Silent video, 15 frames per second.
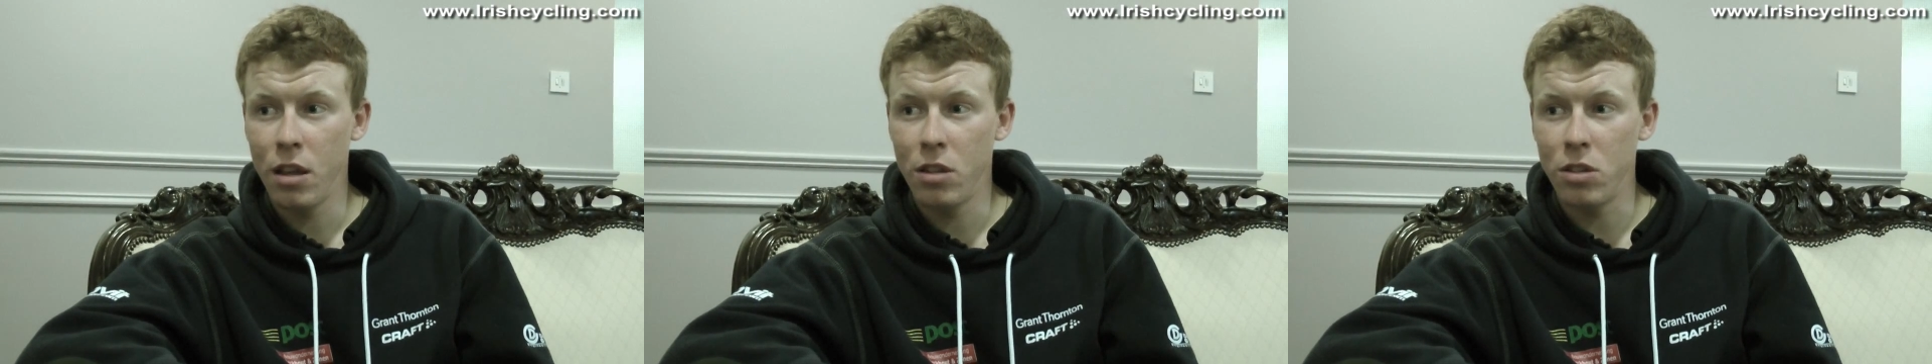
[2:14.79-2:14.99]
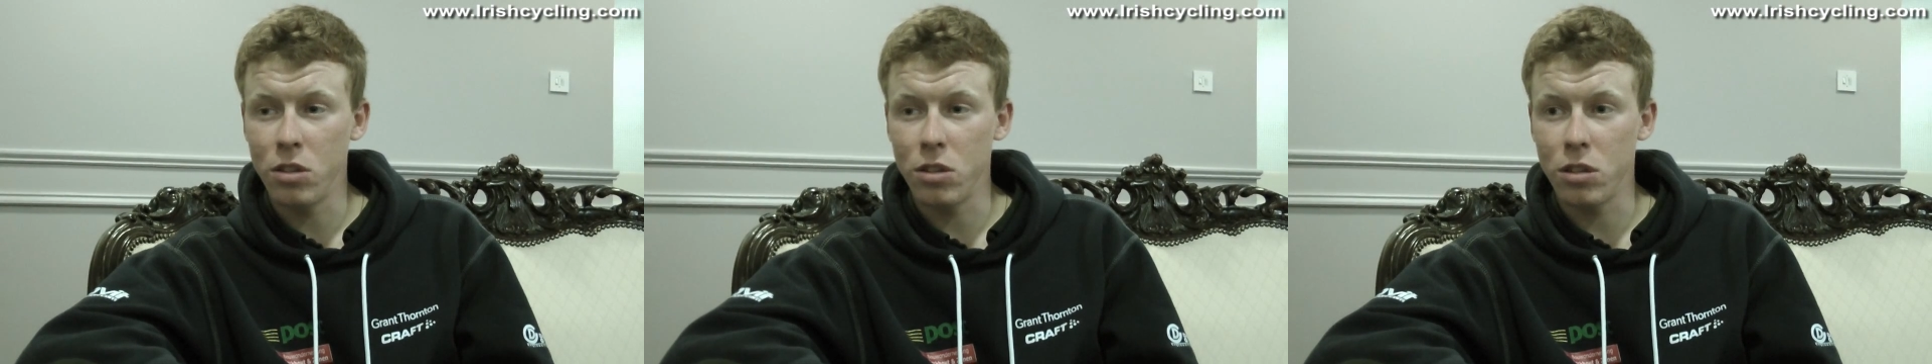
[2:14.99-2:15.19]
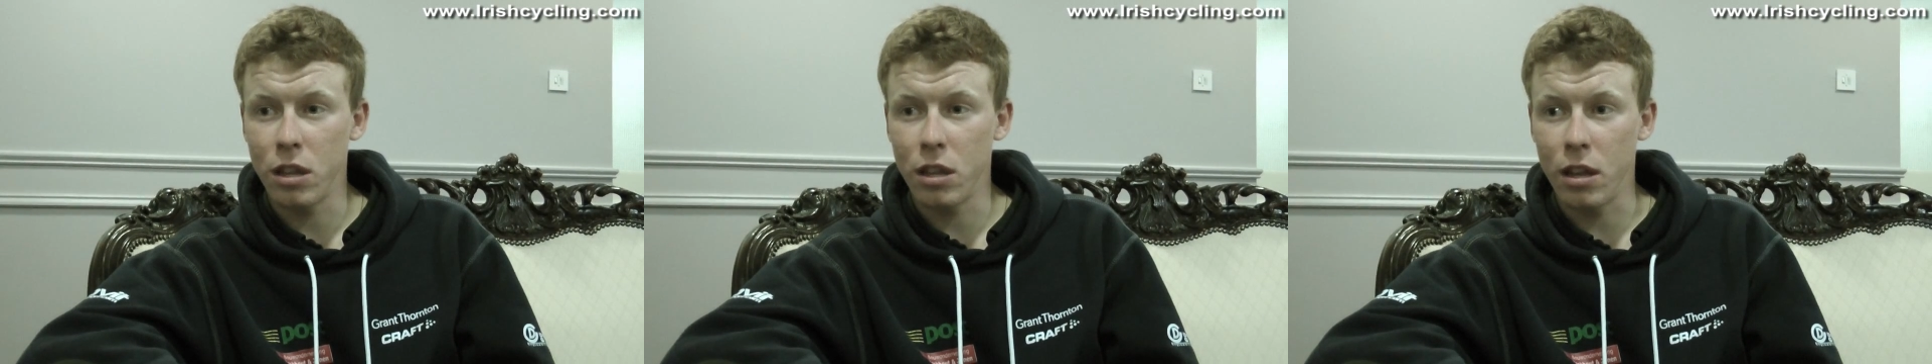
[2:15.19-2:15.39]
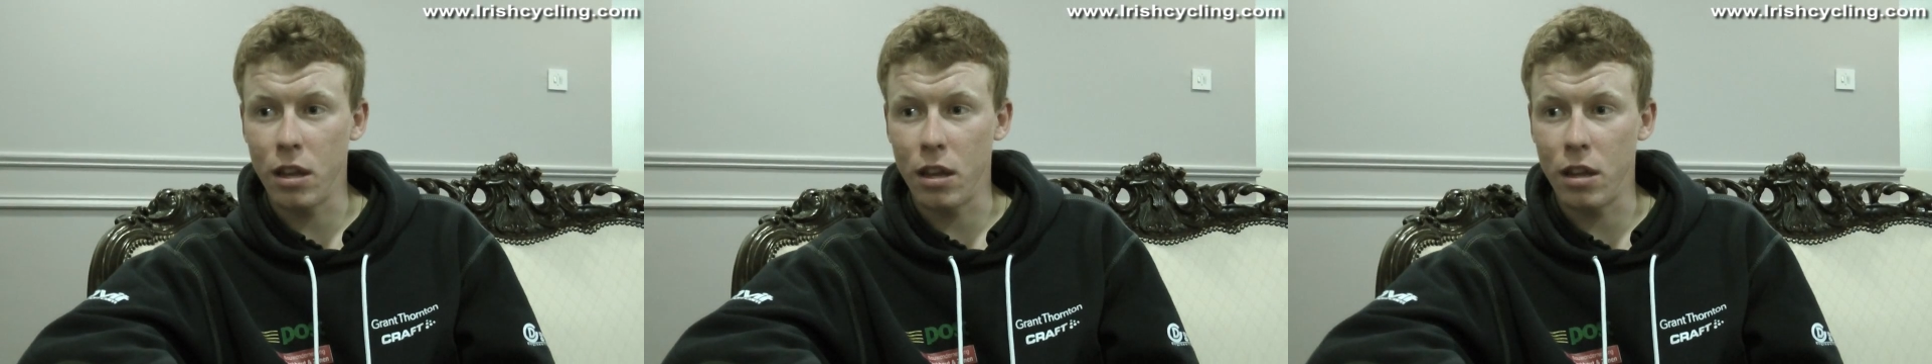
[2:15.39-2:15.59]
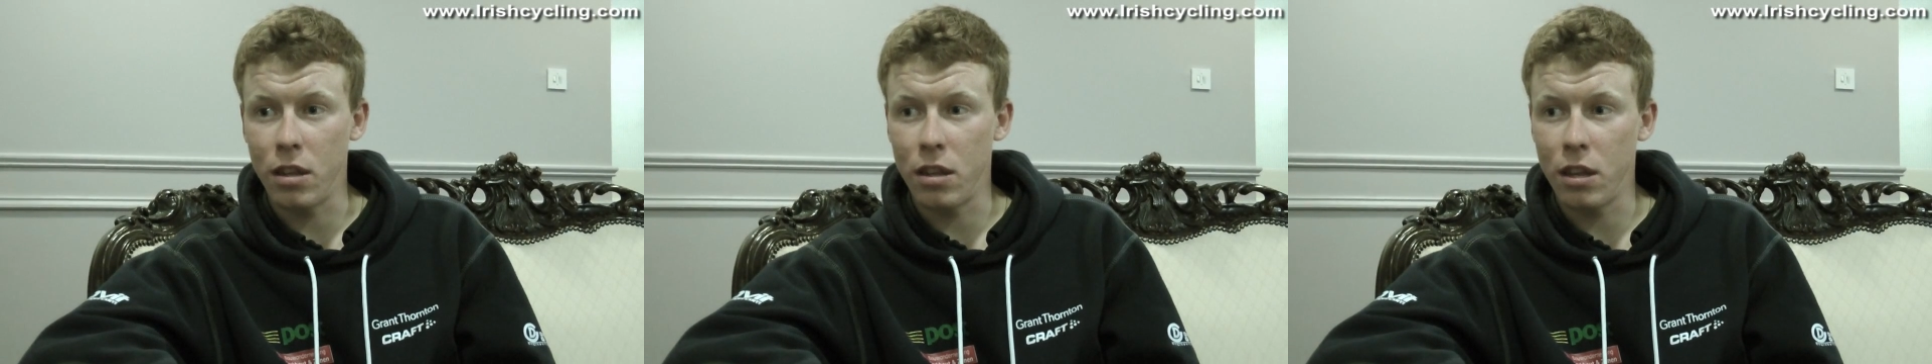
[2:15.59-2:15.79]
just
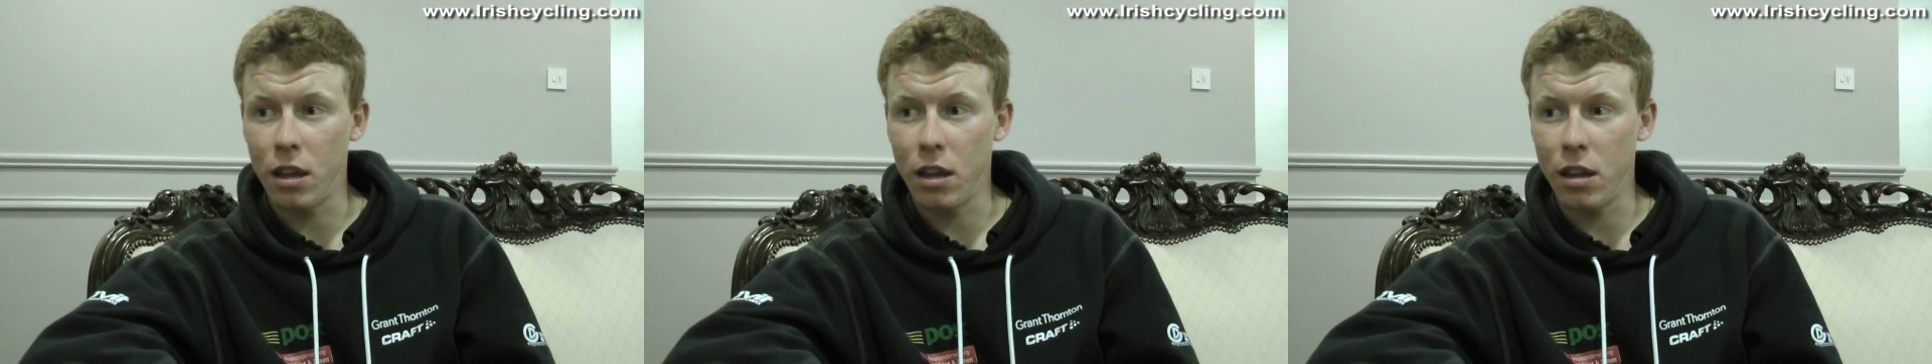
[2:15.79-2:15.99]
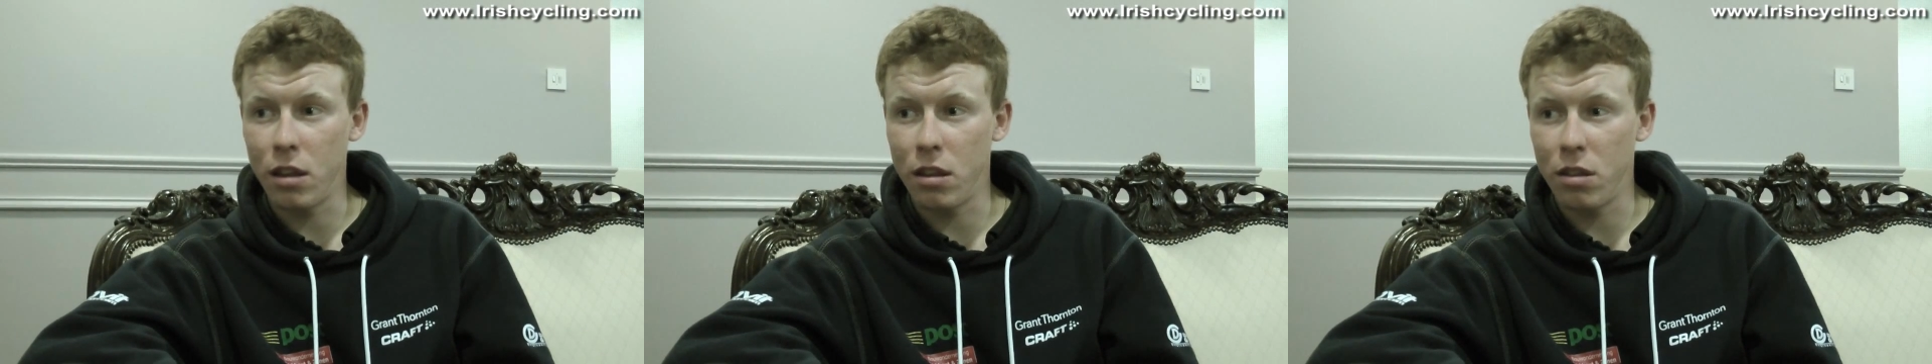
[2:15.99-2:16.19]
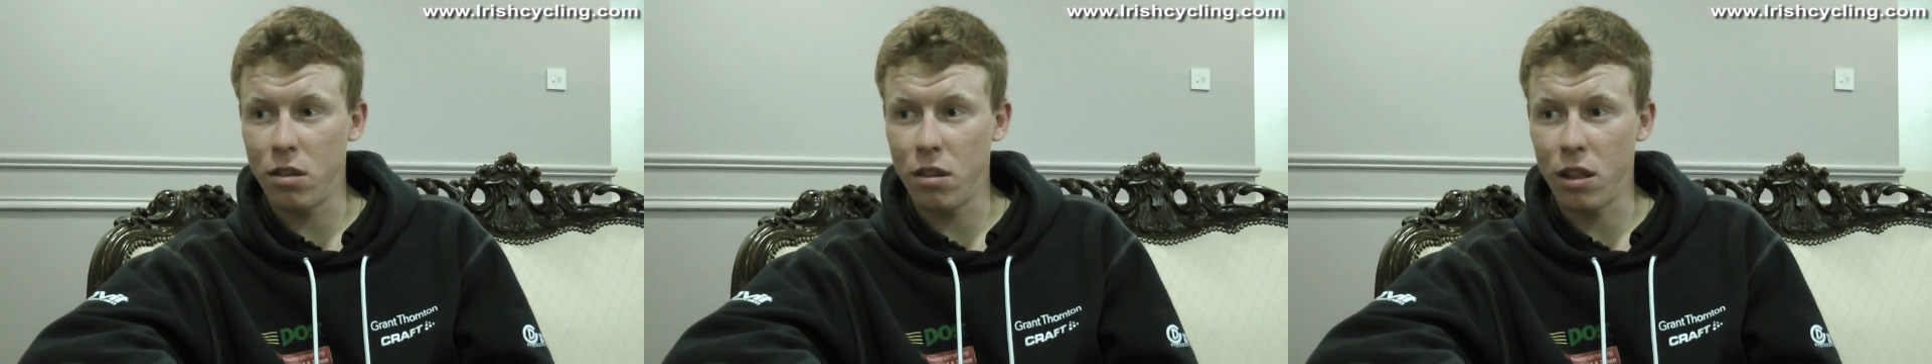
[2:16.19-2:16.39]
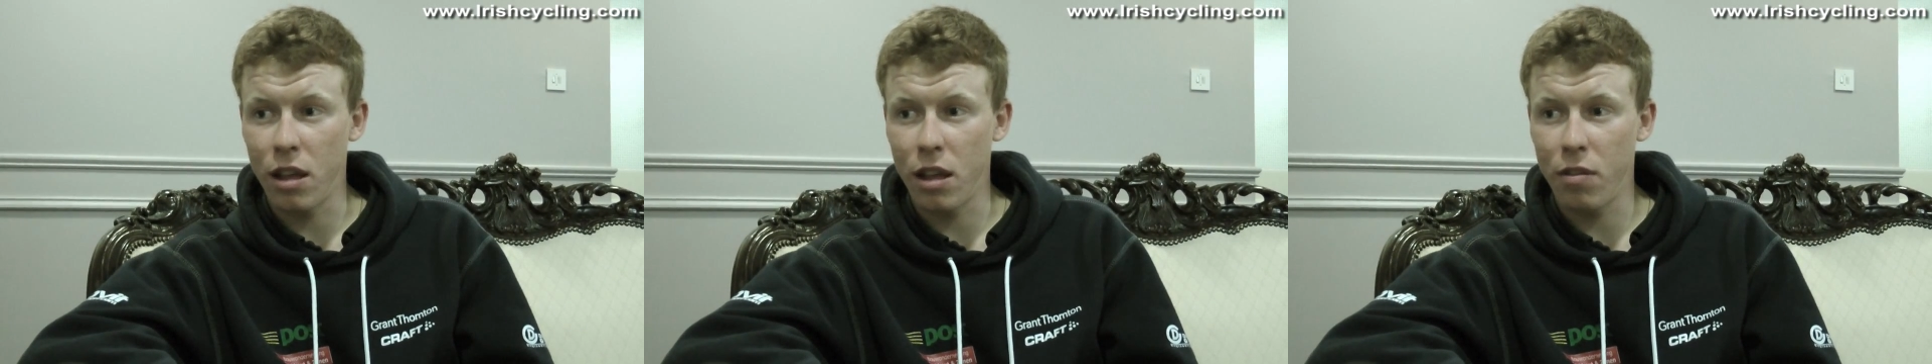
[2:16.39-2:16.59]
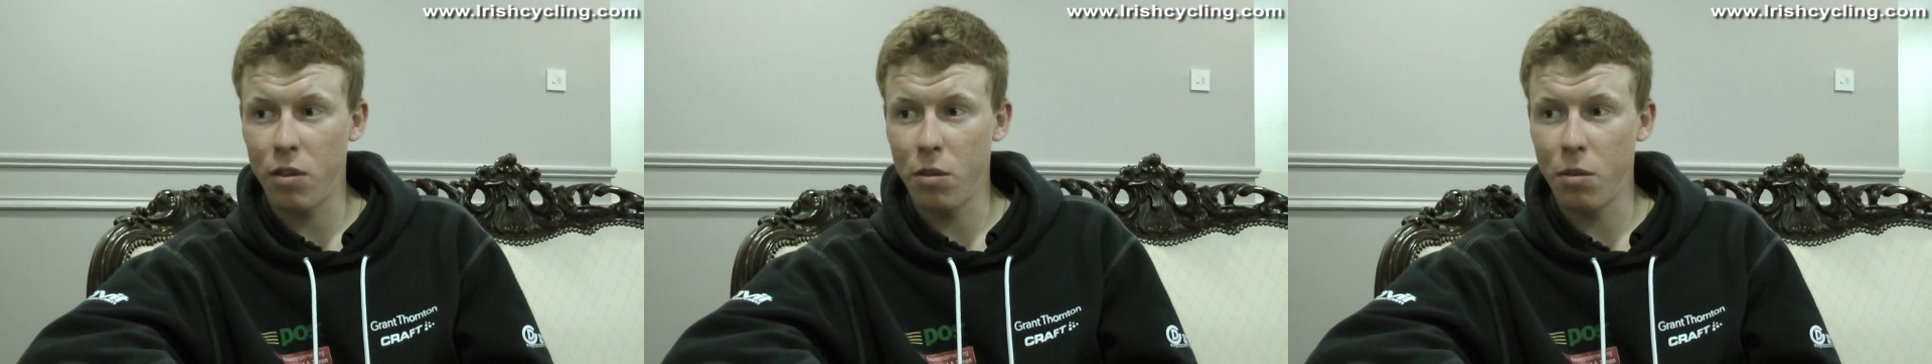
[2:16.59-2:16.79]
to to get into a
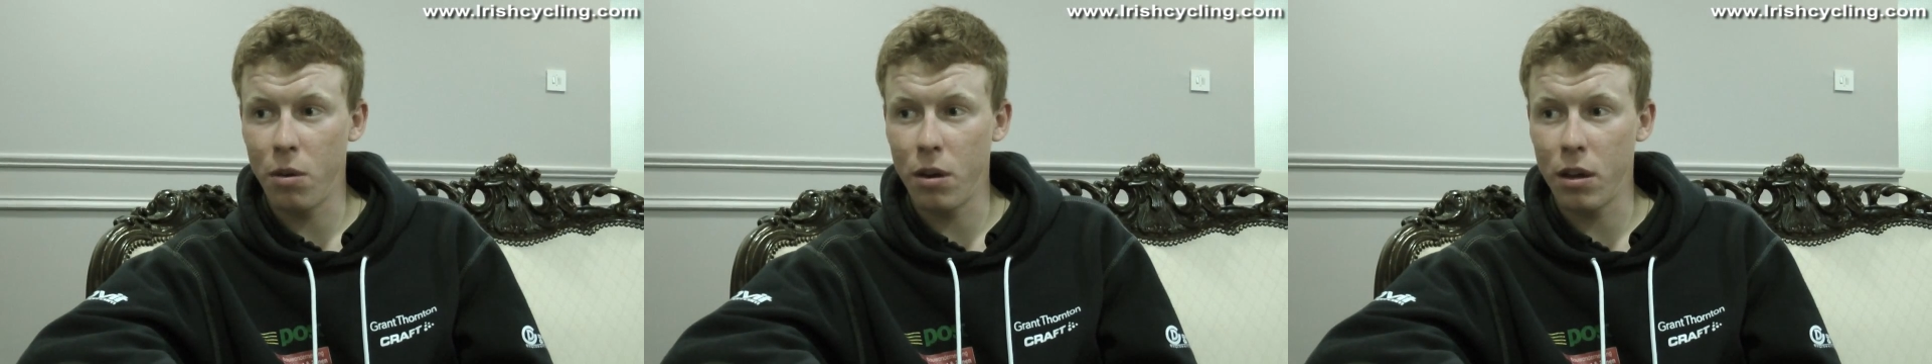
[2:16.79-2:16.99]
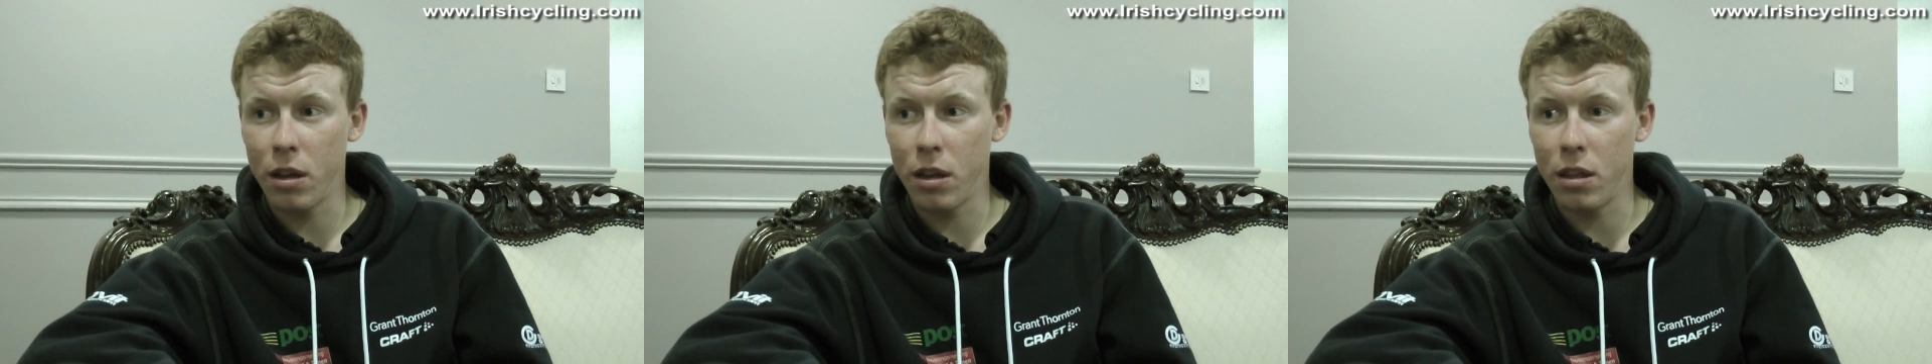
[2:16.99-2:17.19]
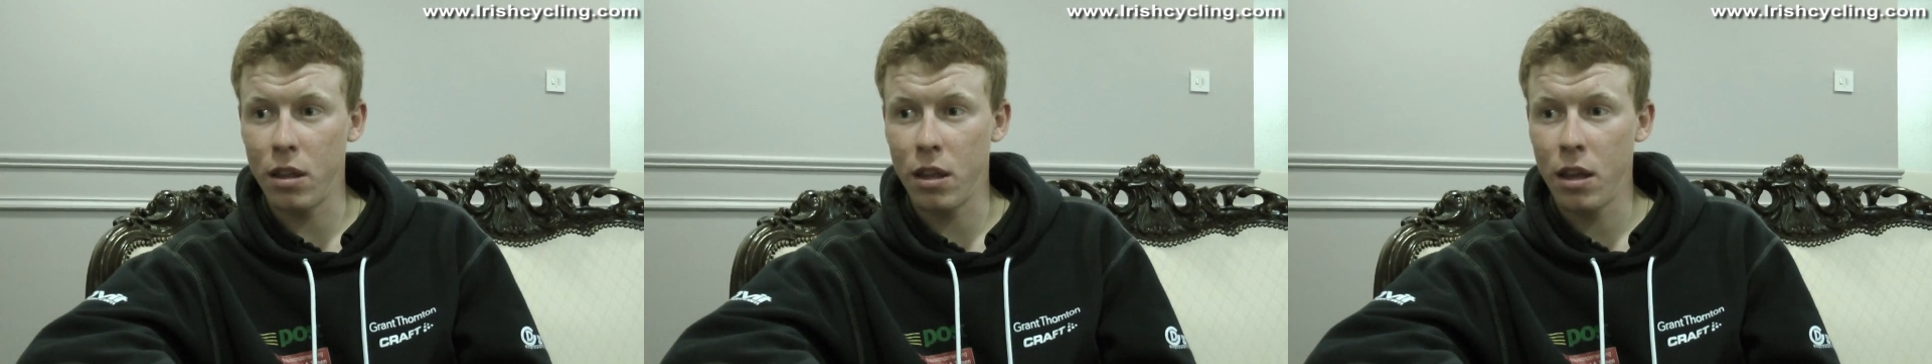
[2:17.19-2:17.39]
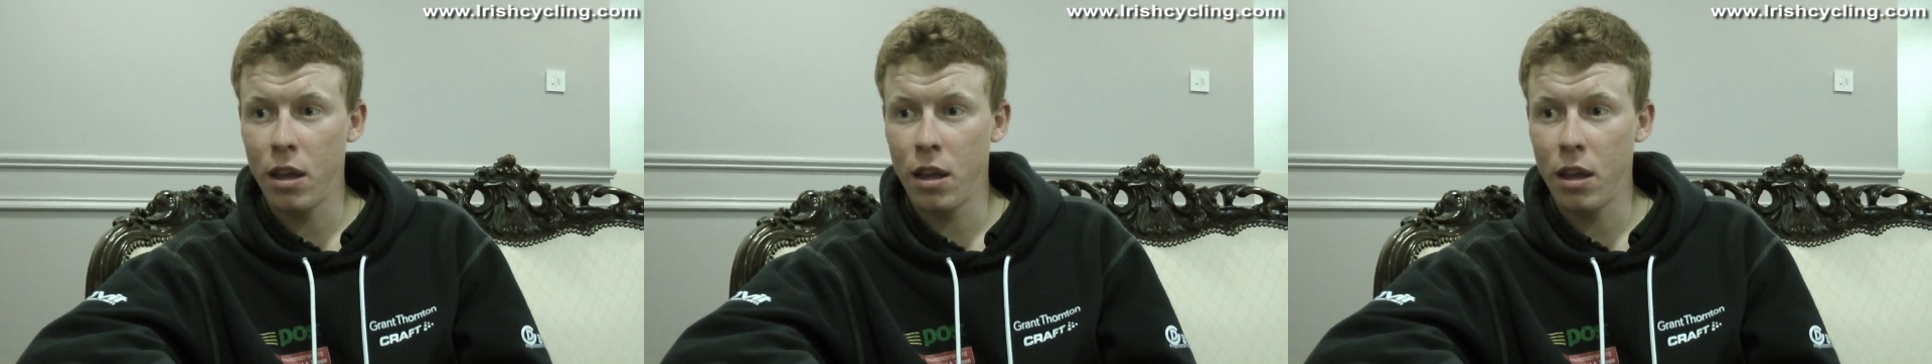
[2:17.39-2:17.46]
level where I can